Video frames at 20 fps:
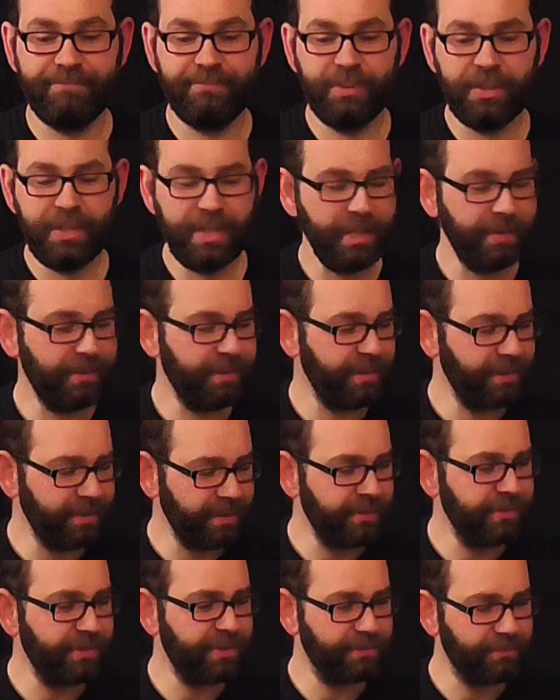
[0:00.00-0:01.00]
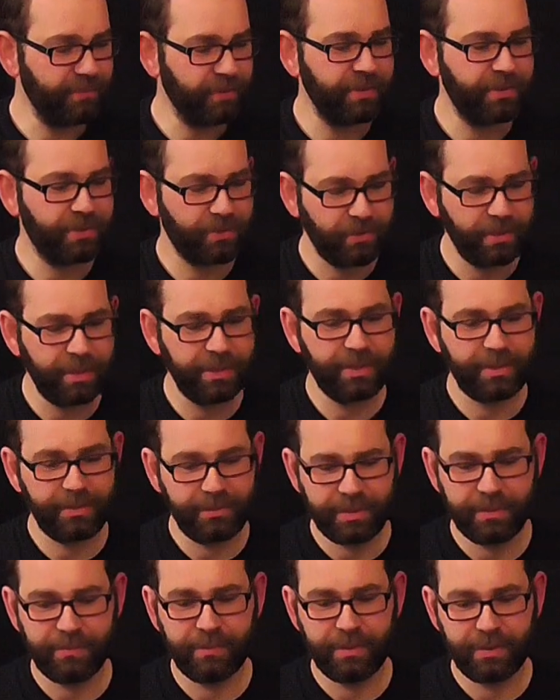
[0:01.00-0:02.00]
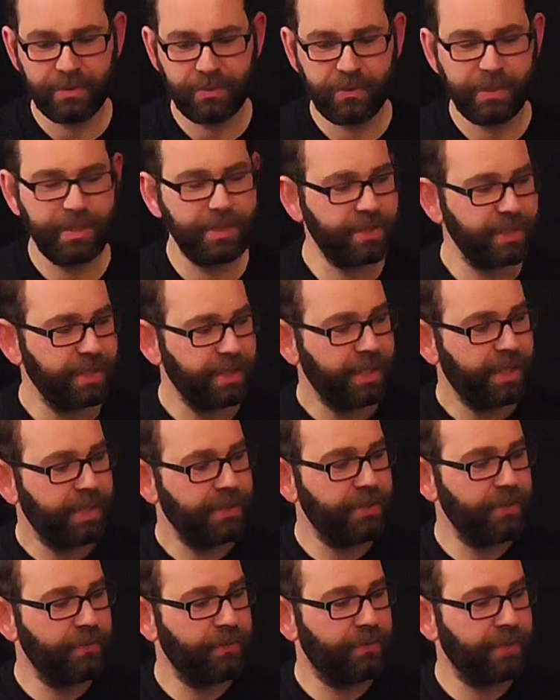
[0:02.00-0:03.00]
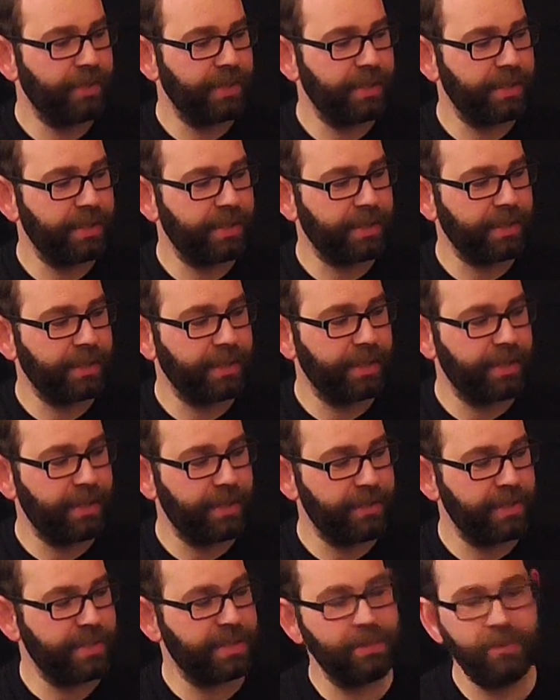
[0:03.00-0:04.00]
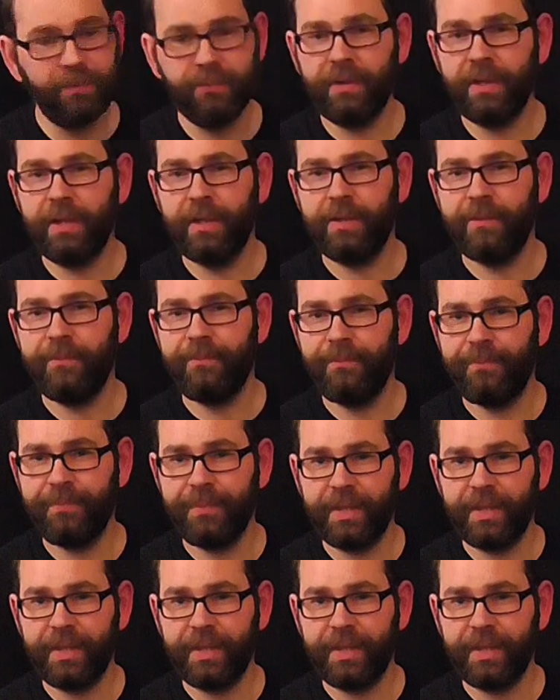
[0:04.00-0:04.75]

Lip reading: But yeah, there are some nice tricks. I do think this little fella